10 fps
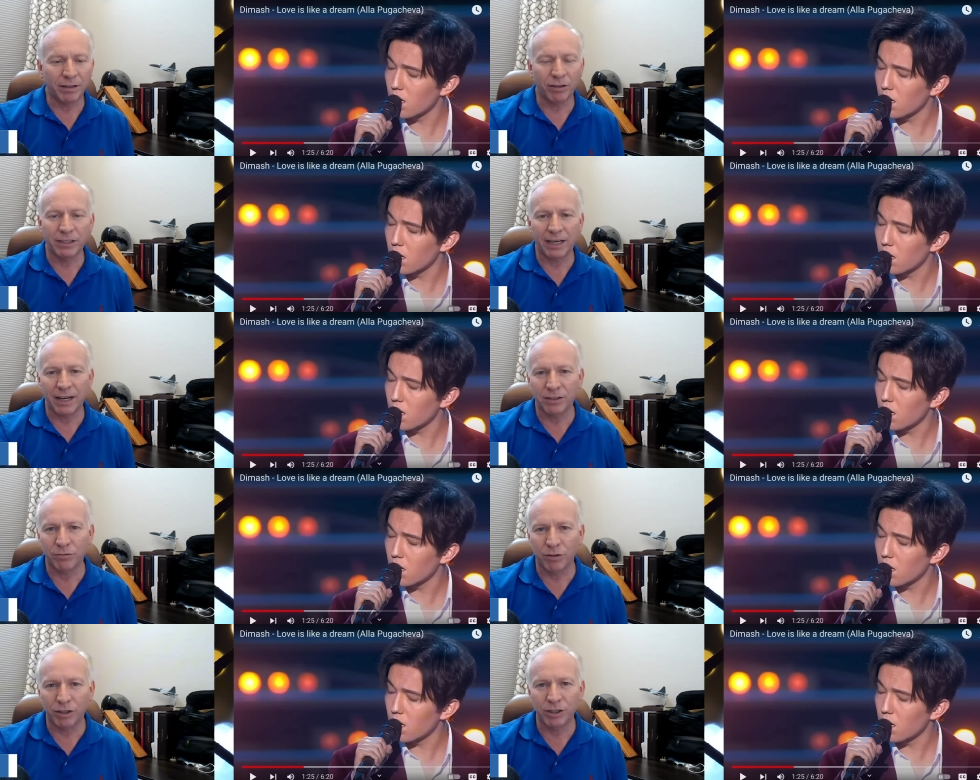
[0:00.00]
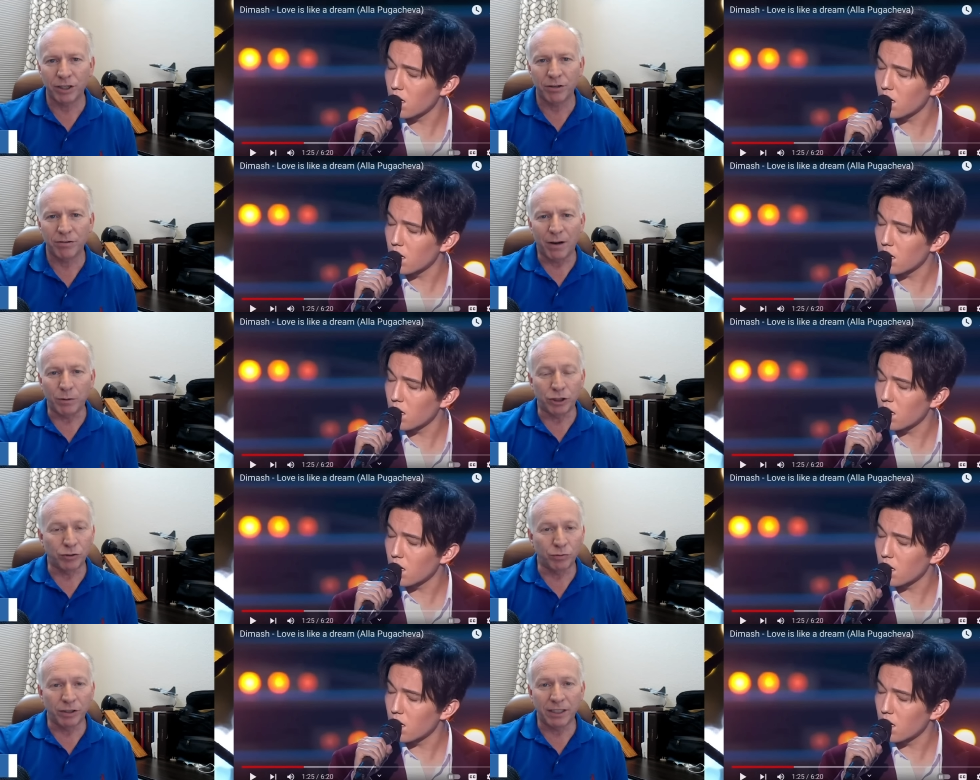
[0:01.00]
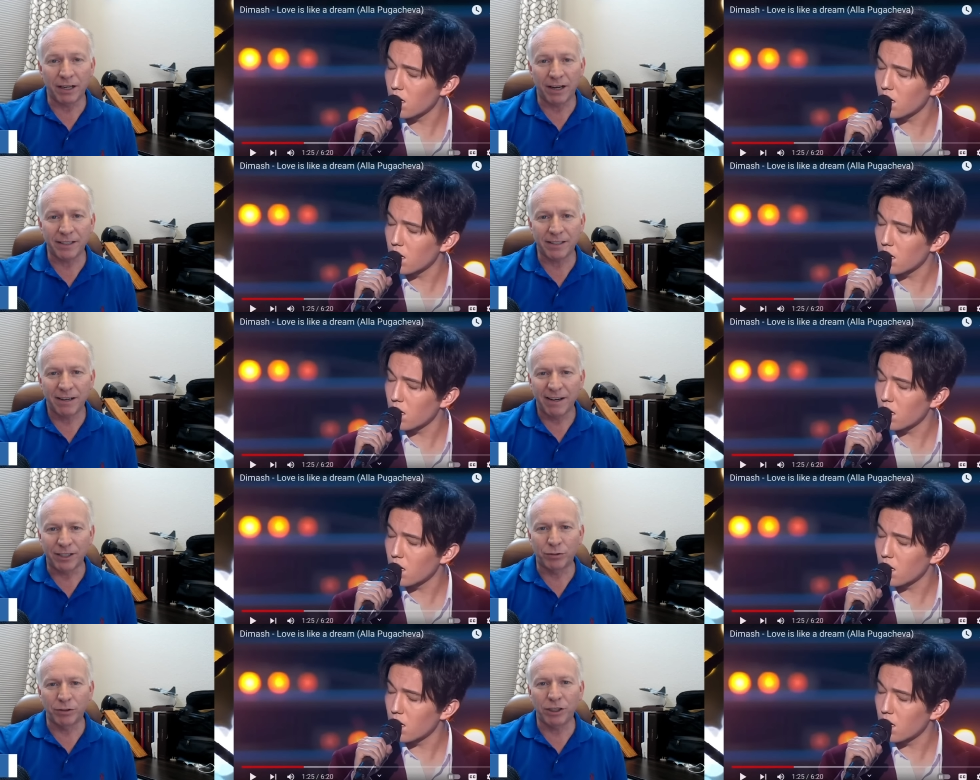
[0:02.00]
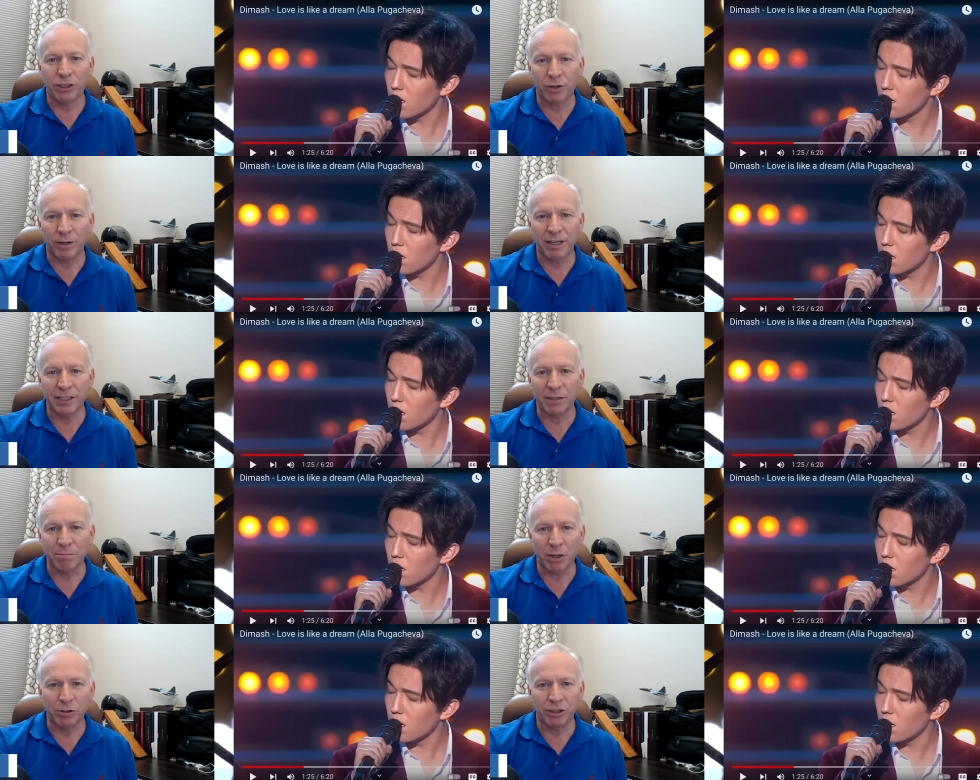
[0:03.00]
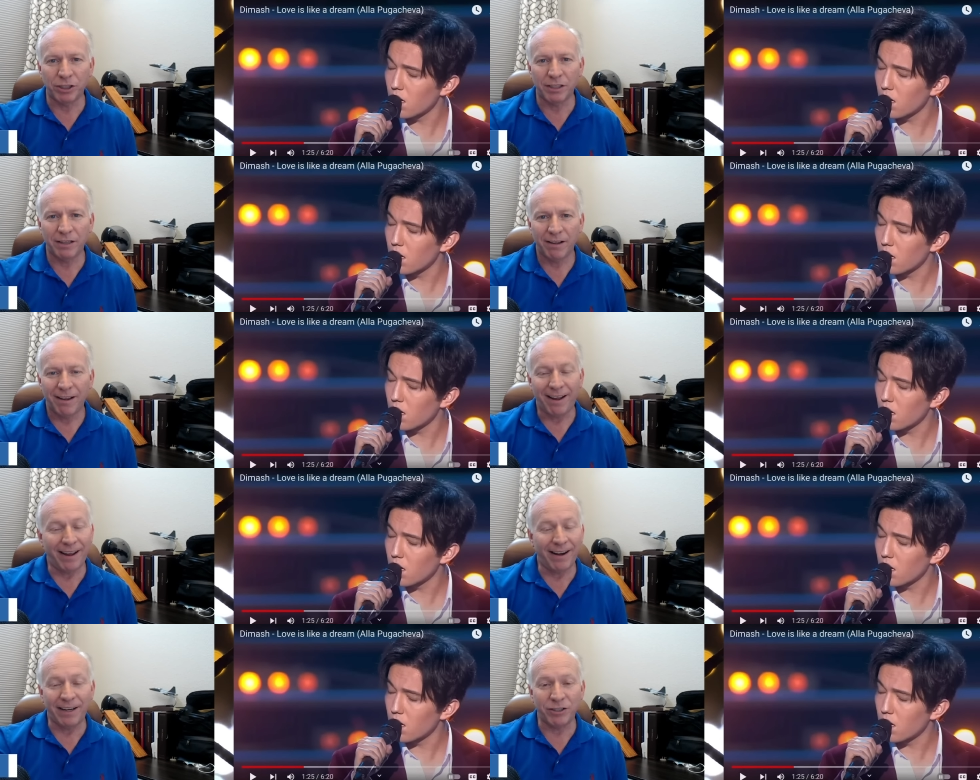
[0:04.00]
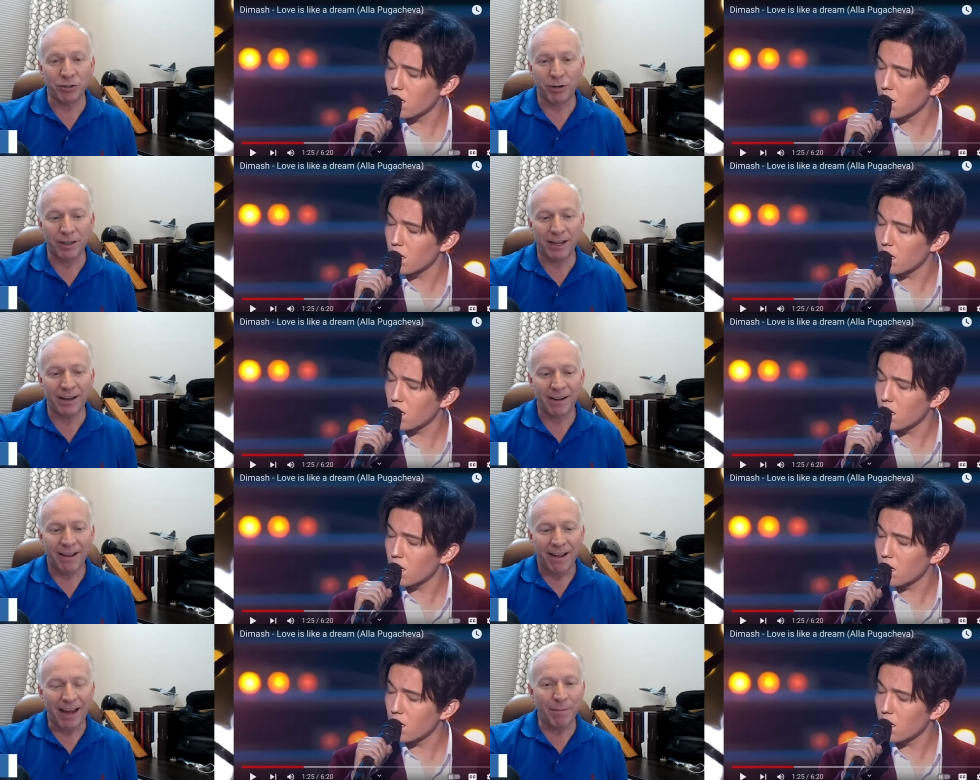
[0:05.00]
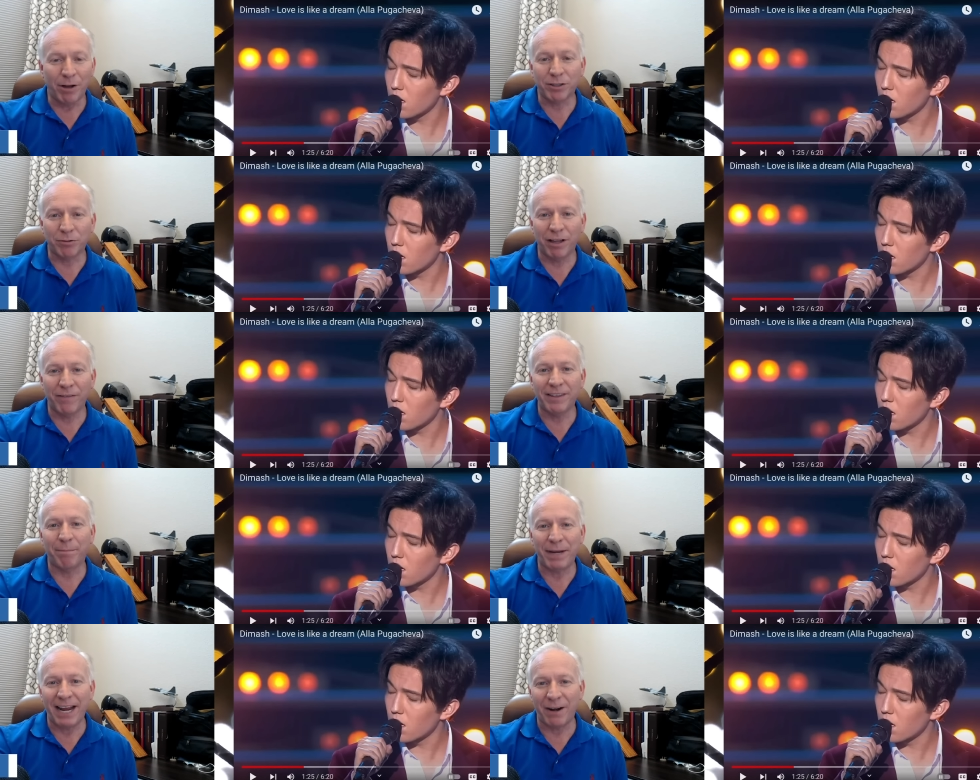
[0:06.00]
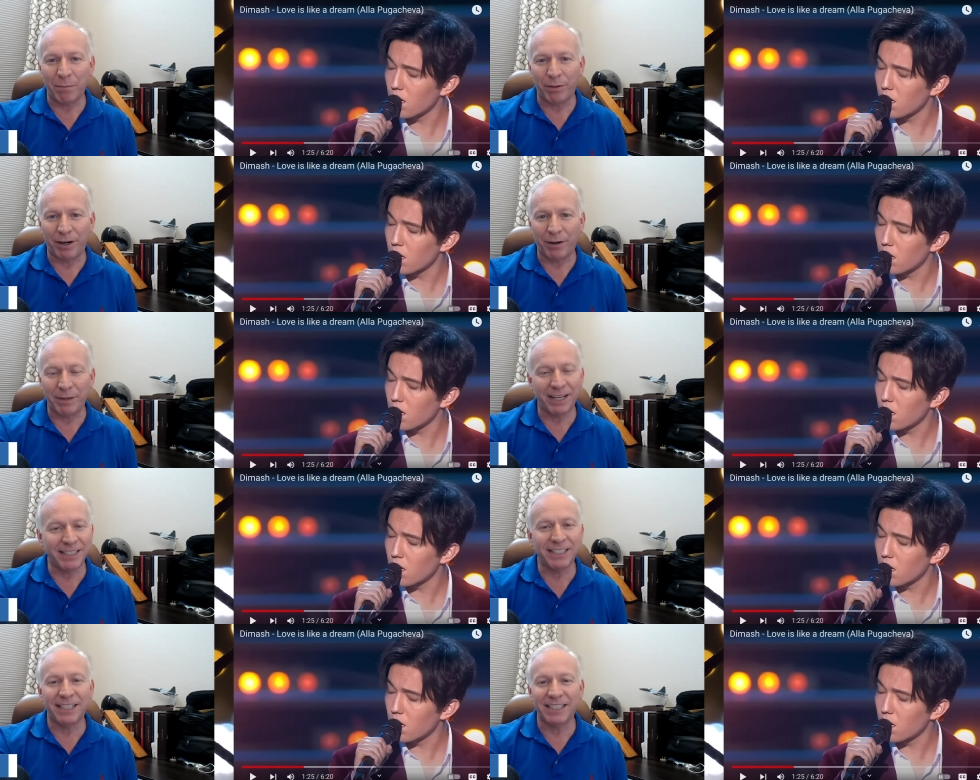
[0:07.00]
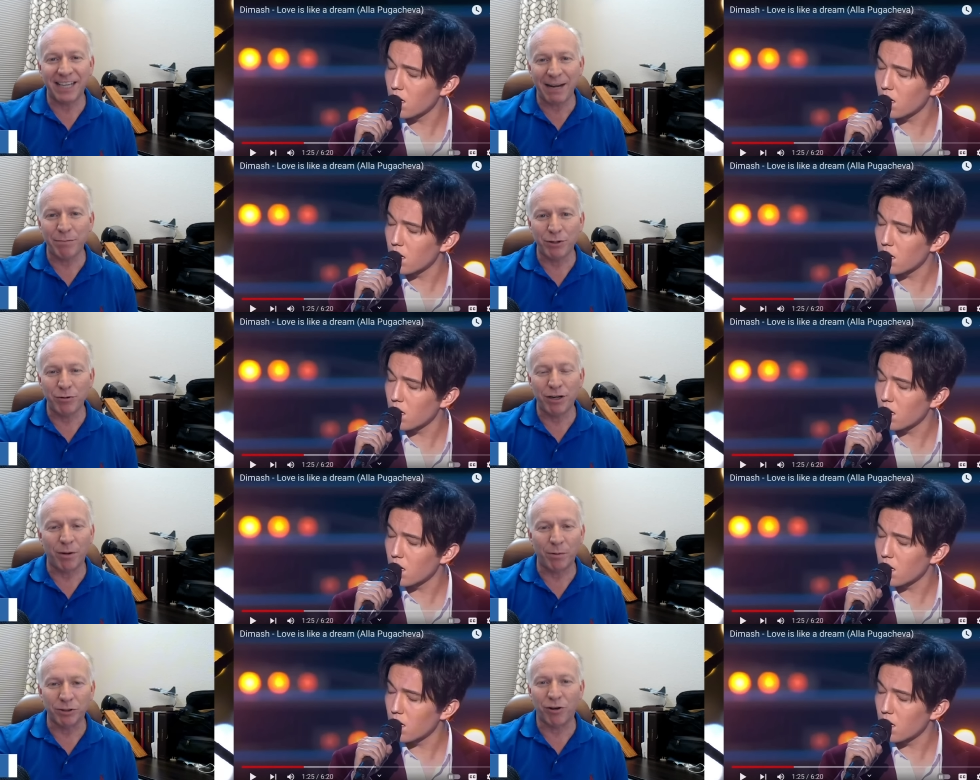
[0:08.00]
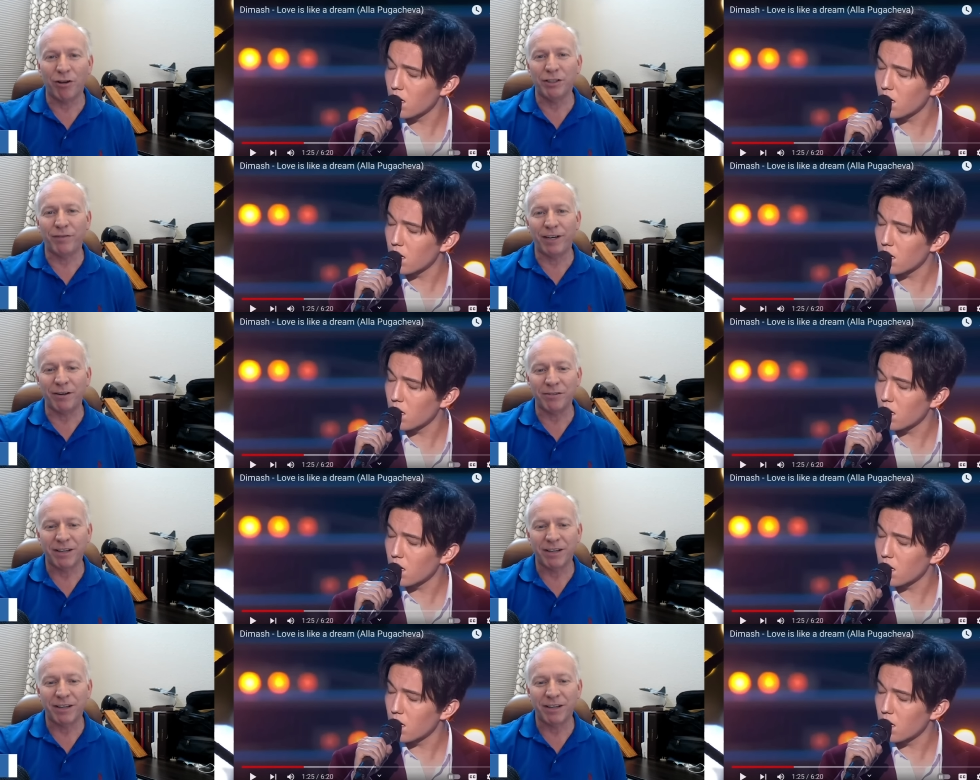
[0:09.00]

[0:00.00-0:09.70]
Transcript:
Speaker 1: looked at not too long ago, which is really nice. It's really showing his emotion, and I enjoy that. And I'm also loving the piano player because it's the same dude in almost all his videos.